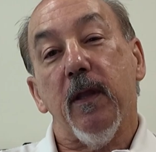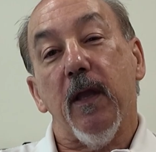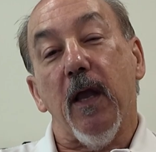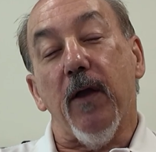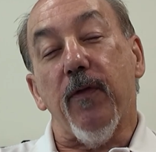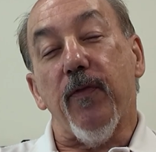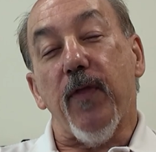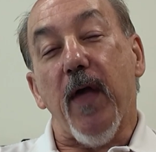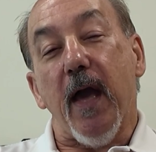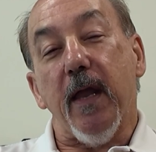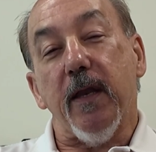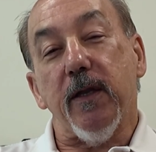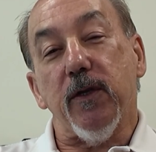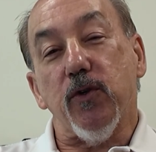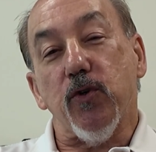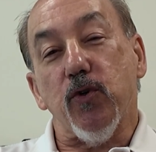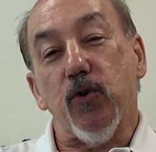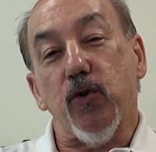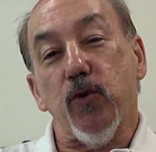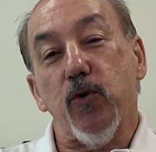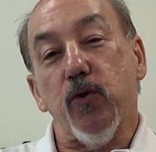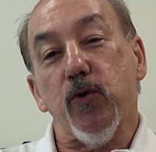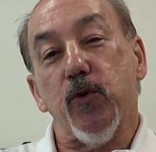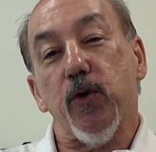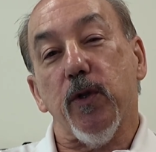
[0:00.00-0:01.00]
and that is
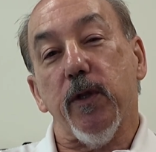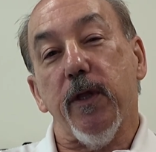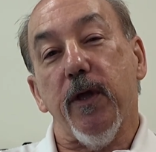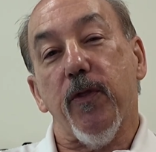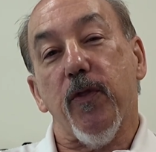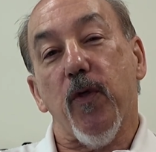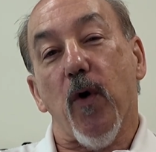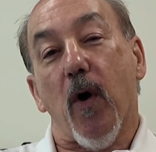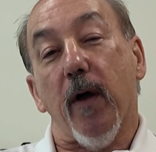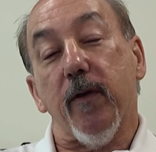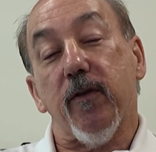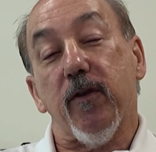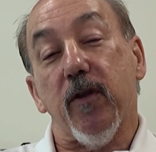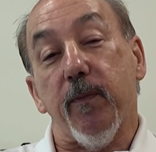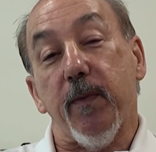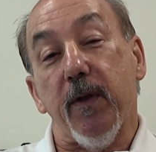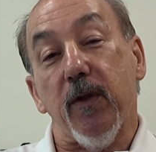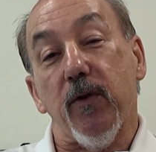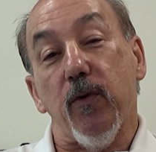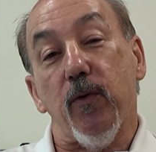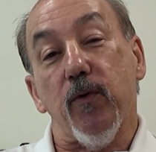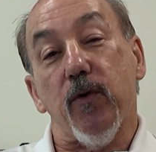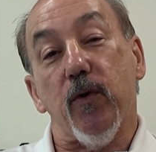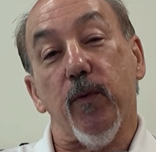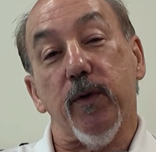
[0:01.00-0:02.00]
usually thought to be
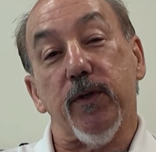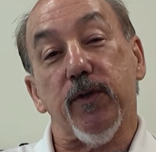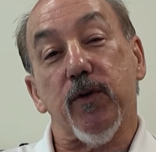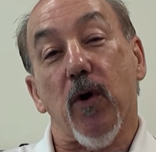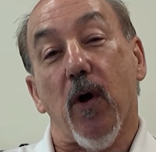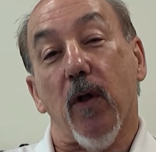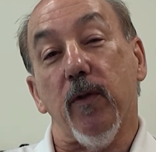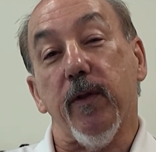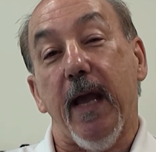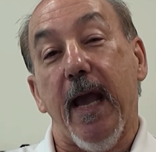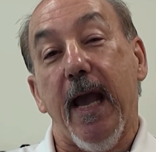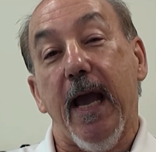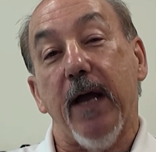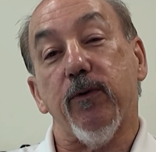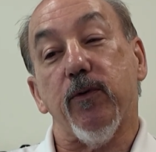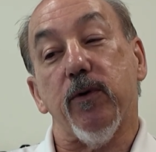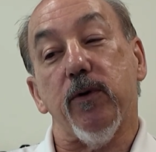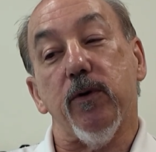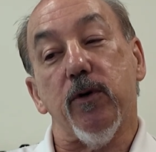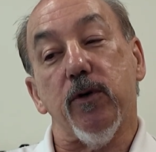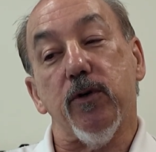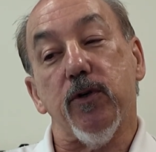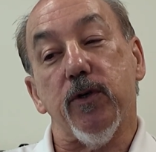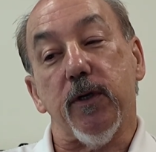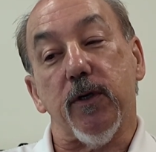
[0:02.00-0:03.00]
due to what's called
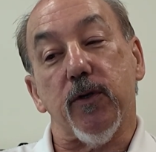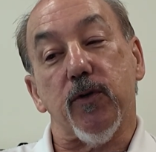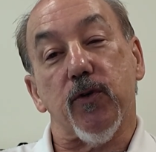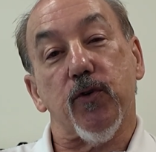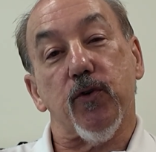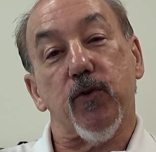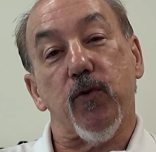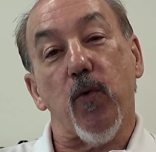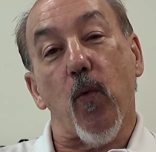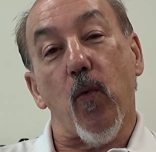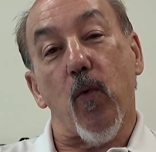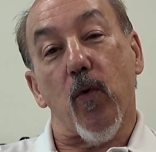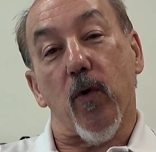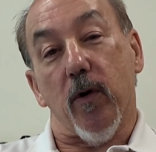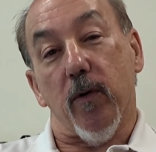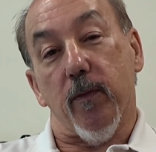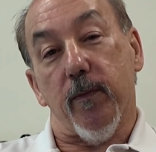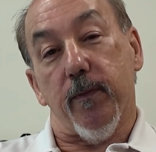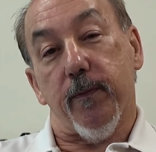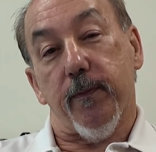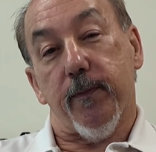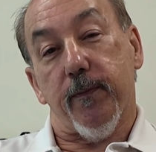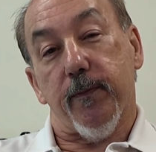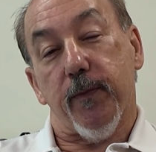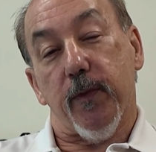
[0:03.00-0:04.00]
adrenergic storm.
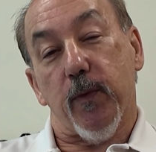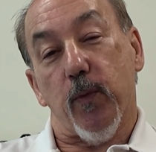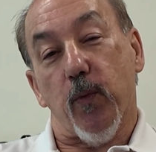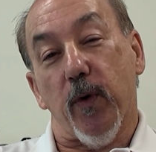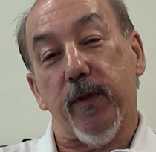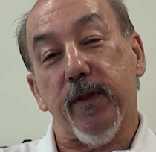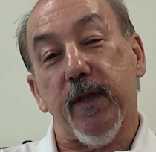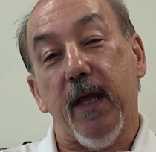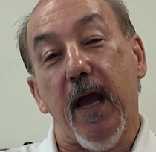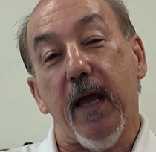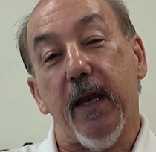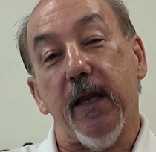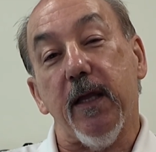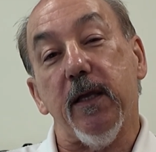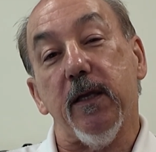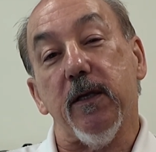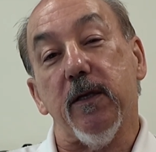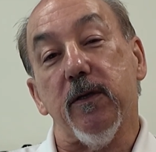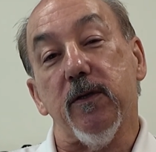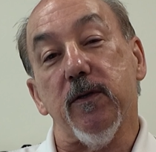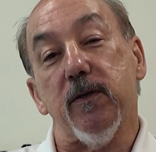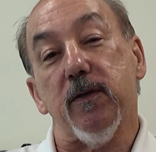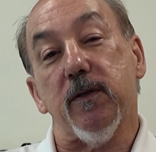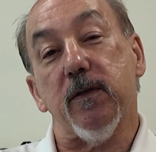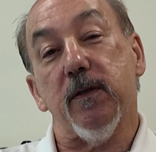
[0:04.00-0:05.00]
What that
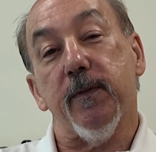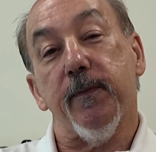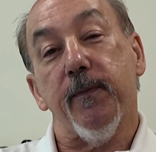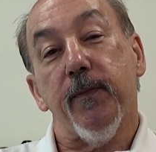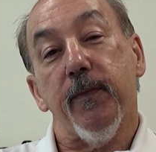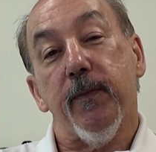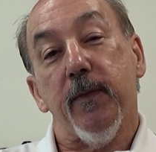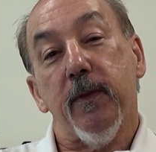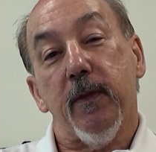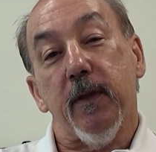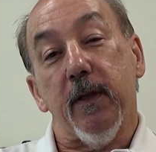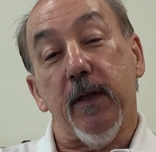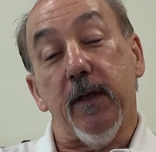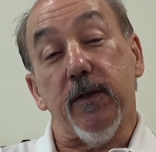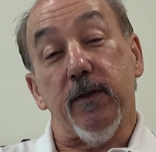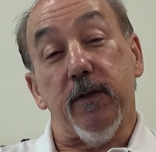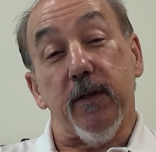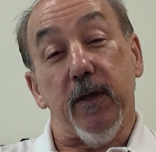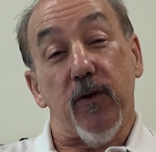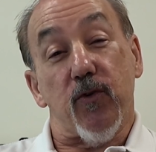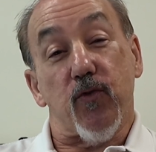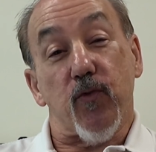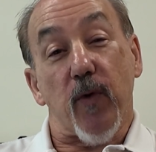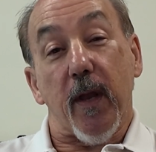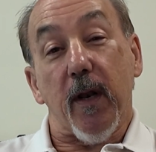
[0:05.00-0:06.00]
is
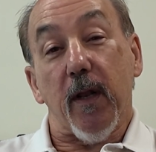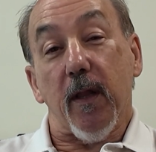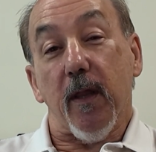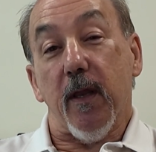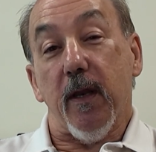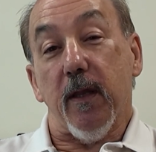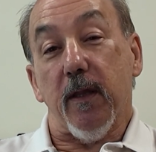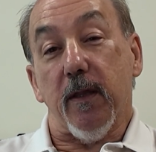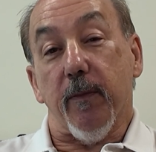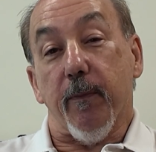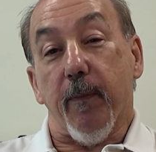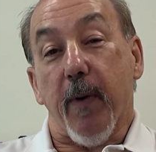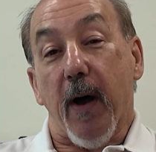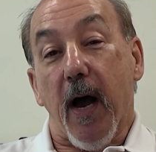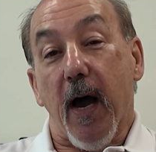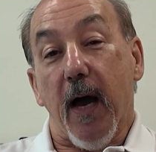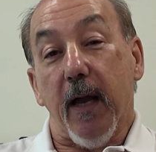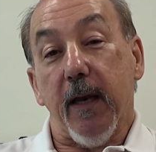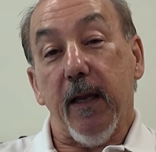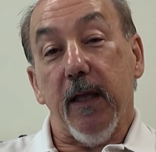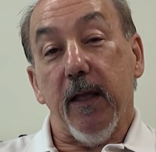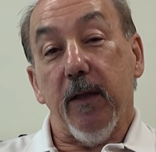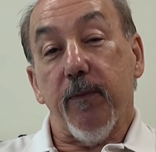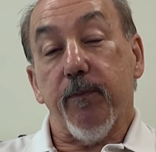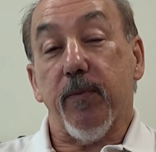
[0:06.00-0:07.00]
the adrenaline in the
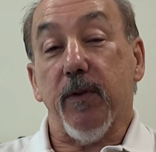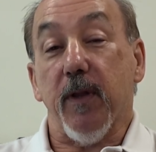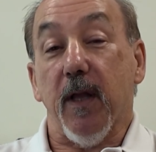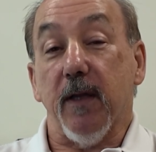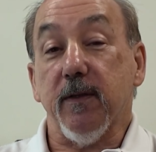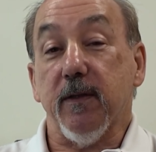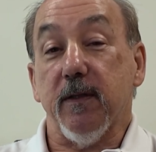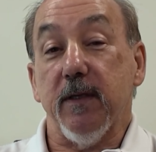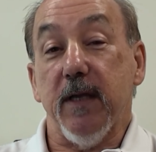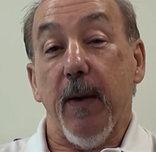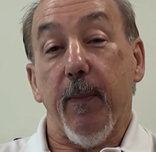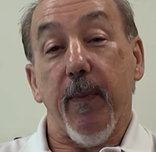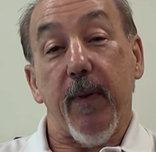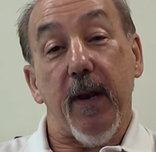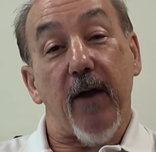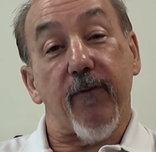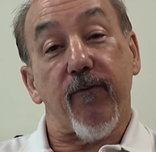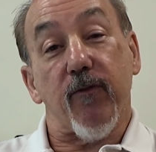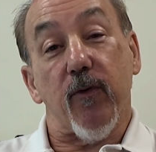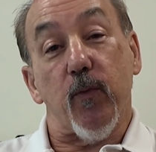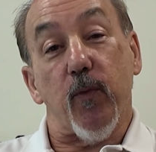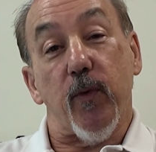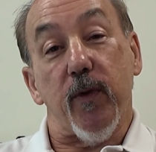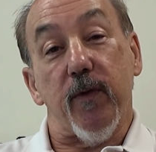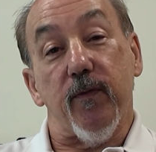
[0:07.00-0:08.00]
body plus the
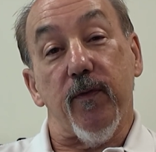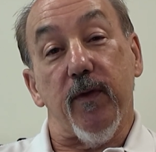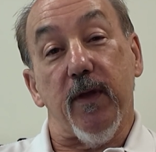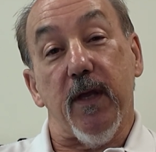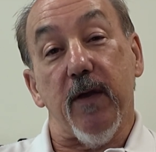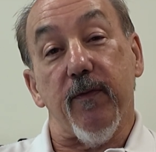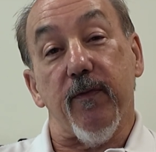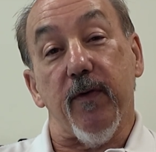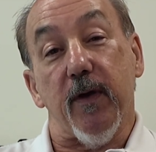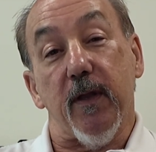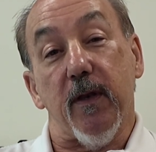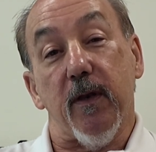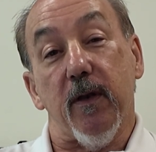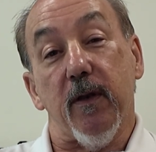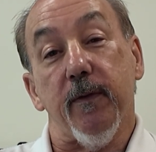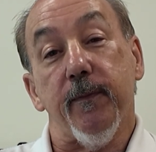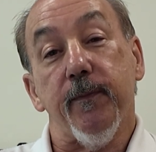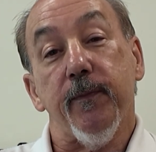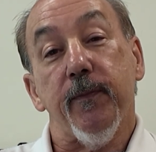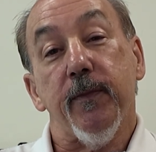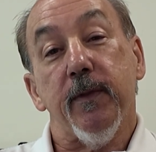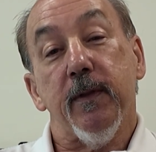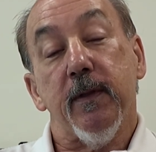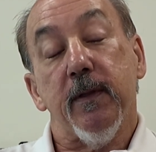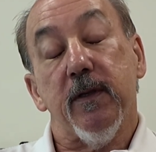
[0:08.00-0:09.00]
epinephrine we've given
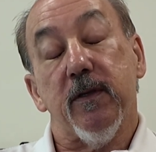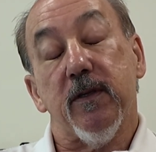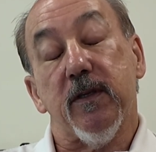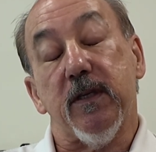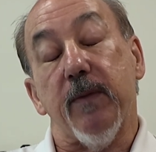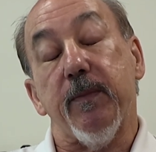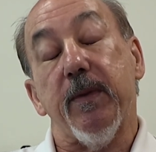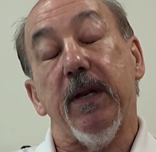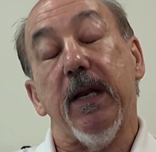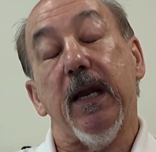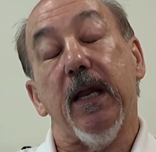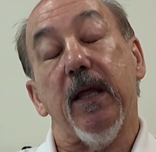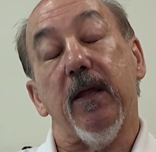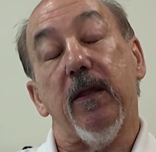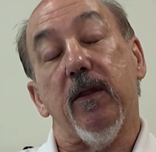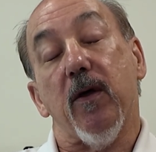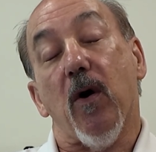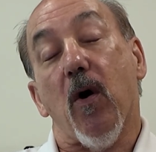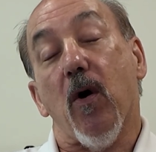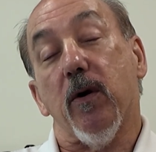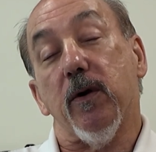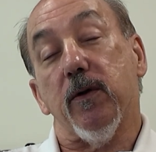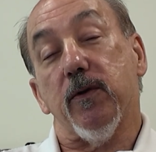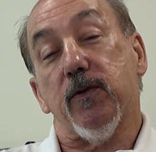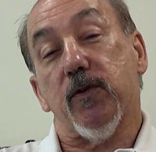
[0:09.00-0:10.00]
stimulating the
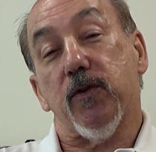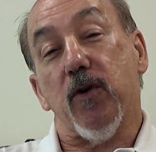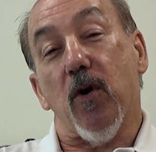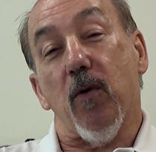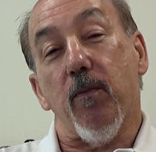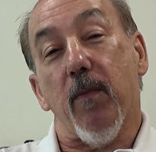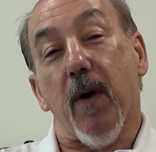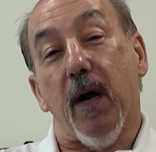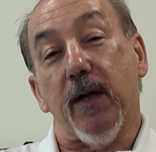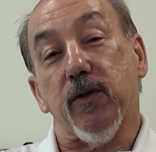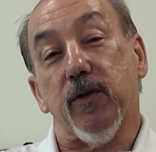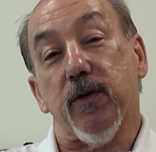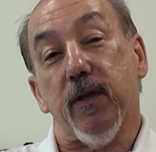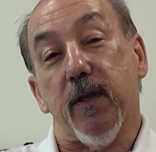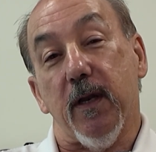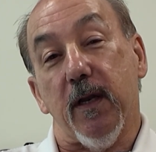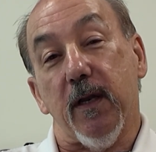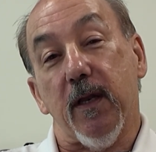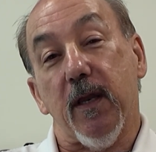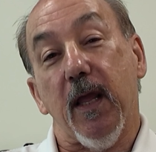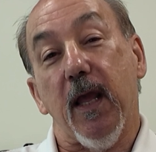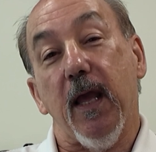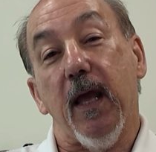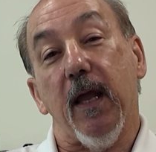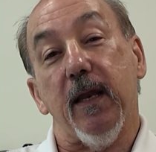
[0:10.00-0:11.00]
heart so much that
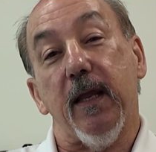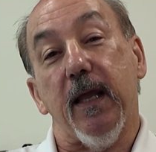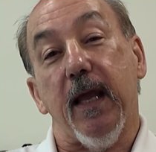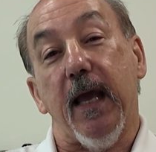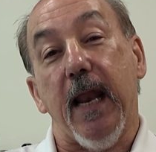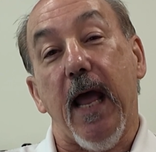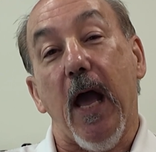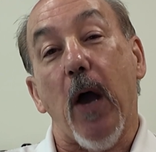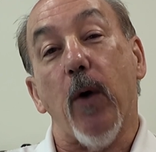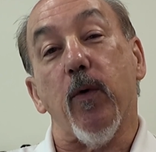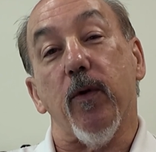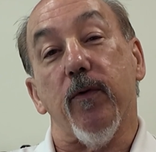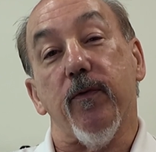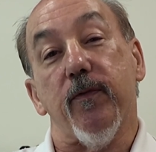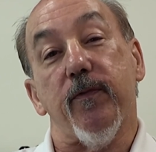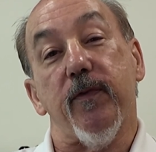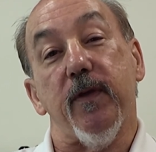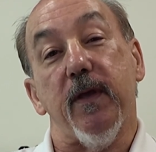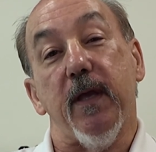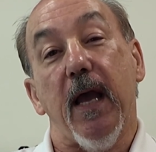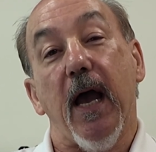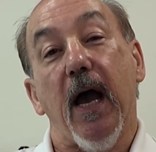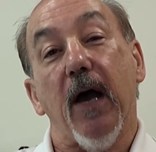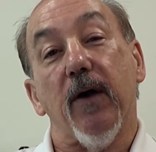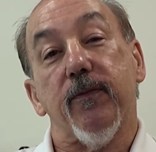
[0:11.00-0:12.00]
it can't get out of
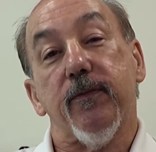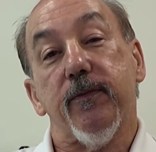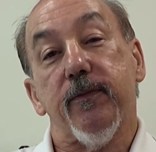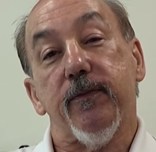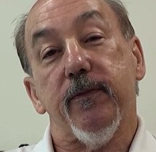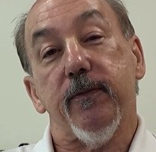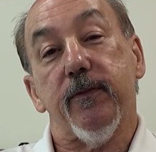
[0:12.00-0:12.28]
VF.